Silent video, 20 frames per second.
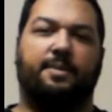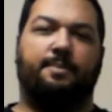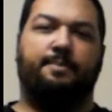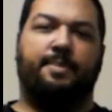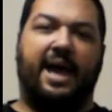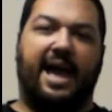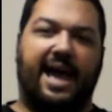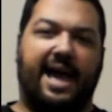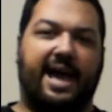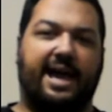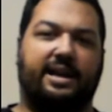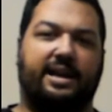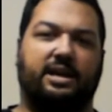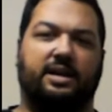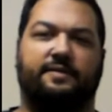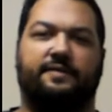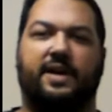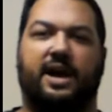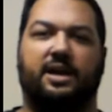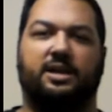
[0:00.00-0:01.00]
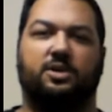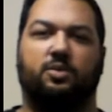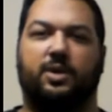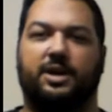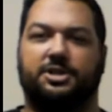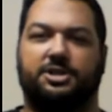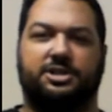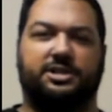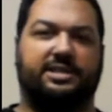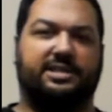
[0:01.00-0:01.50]
bad
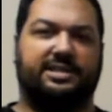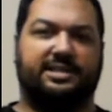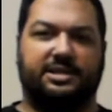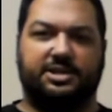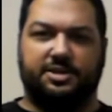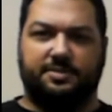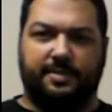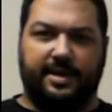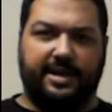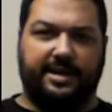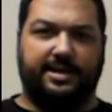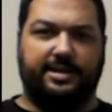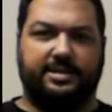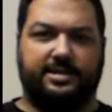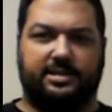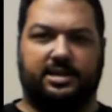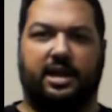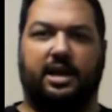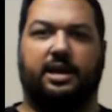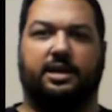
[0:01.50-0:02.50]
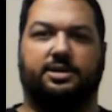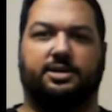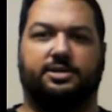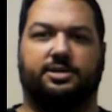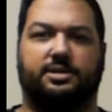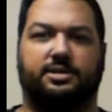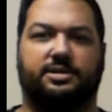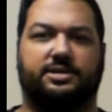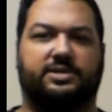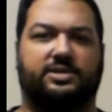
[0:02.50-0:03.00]
evaluation decision-making stage,
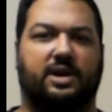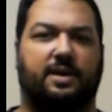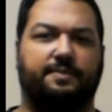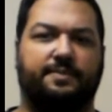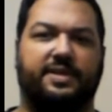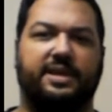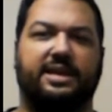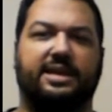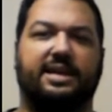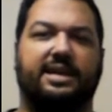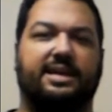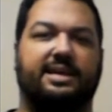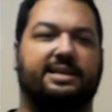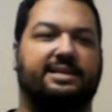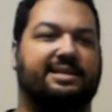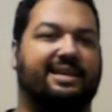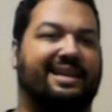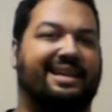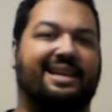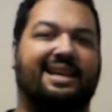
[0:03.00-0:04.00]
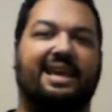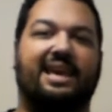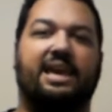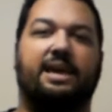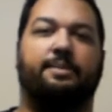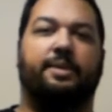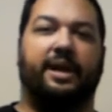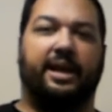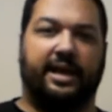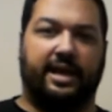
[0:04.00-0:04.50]
something is
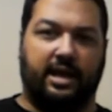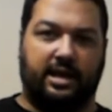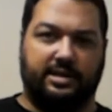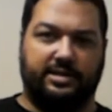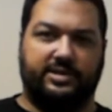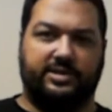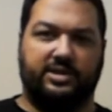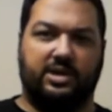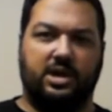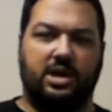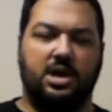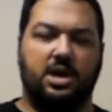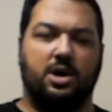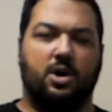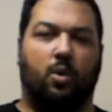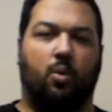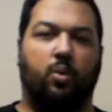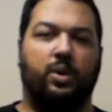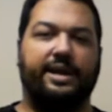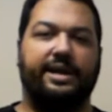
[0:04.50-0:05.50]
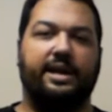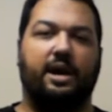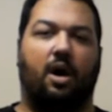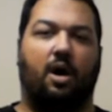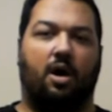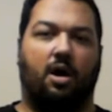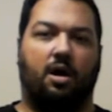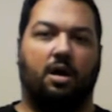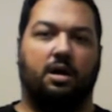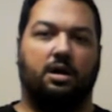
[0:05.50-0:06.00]
inhibiting us. We
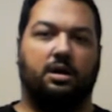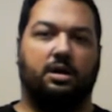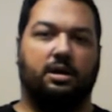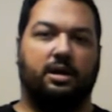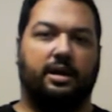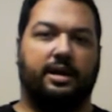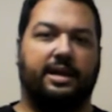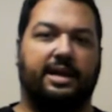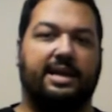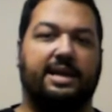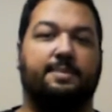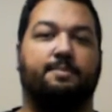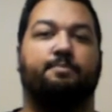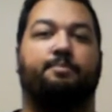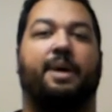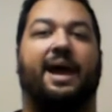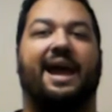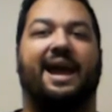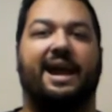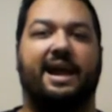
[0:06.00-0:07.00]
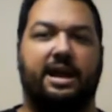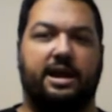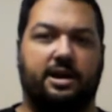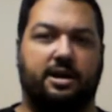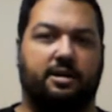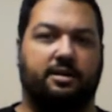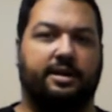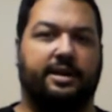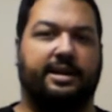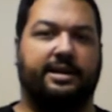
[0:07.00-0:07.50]
are
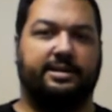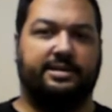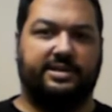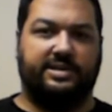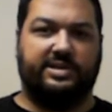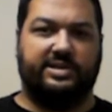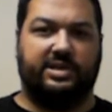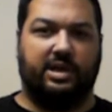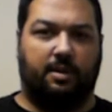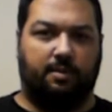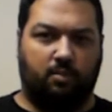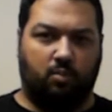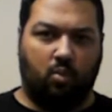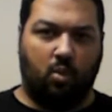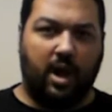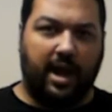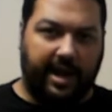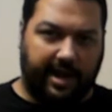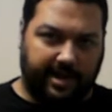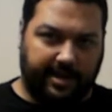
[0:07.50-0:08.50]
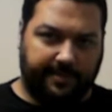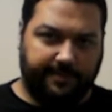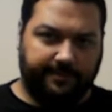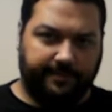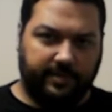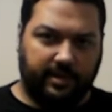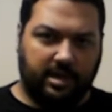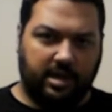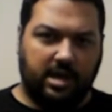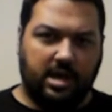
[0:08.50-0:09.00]
impaired in some way.
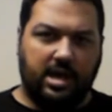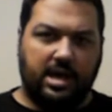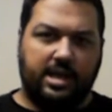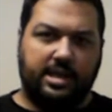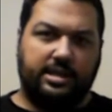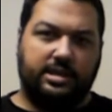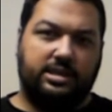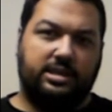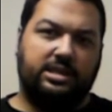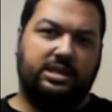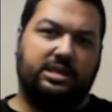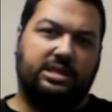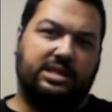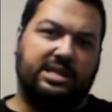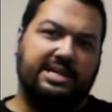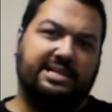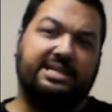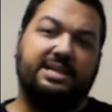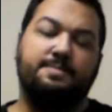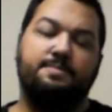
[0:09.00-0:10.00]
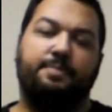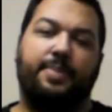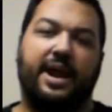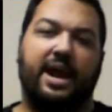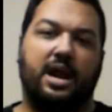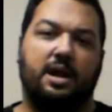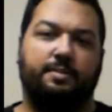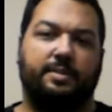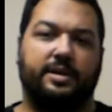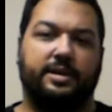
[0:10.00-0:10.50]
This
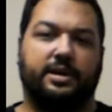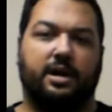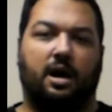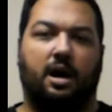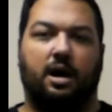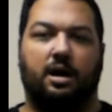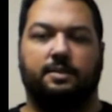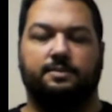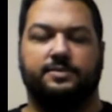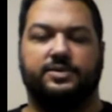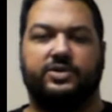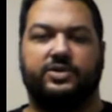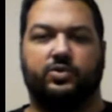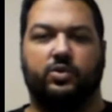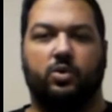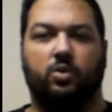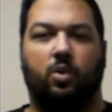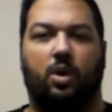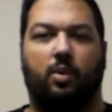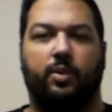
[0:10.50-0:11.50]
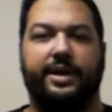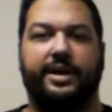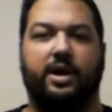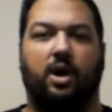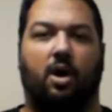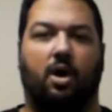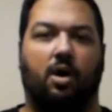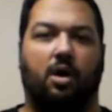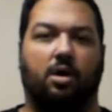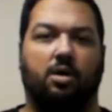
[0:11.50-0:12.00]
impairment comes through what we
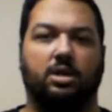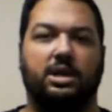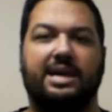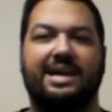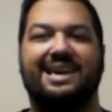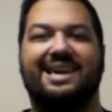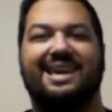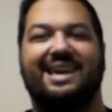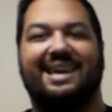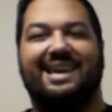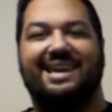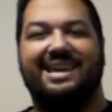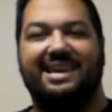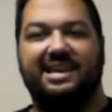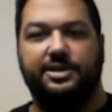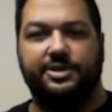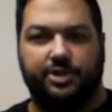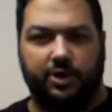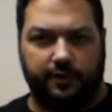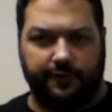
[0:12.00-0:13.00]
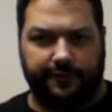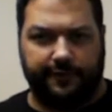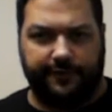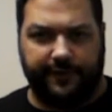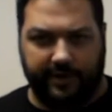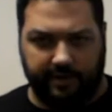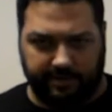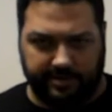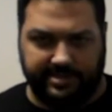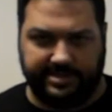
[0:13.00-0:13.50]
call
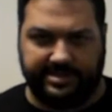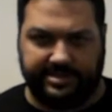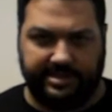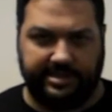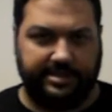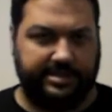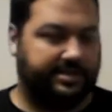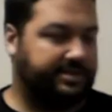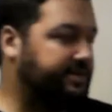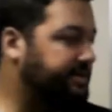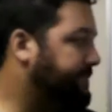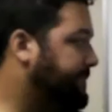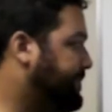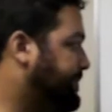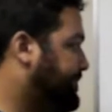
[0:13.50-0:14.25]
interferences.